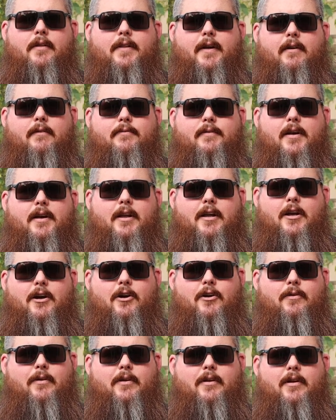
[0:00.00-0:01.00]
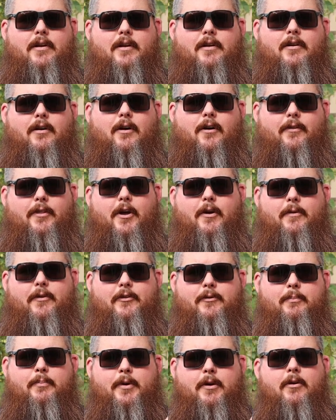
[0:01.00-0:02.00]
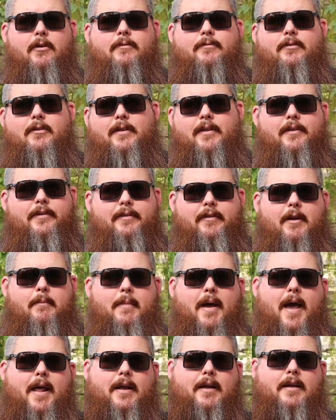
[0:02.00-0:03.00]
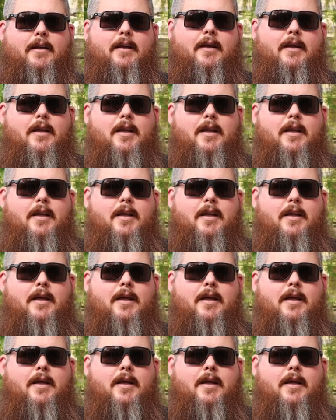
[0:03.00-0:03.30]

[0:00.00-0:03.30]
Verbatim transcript: Their video, although it's beautiful and cinematic,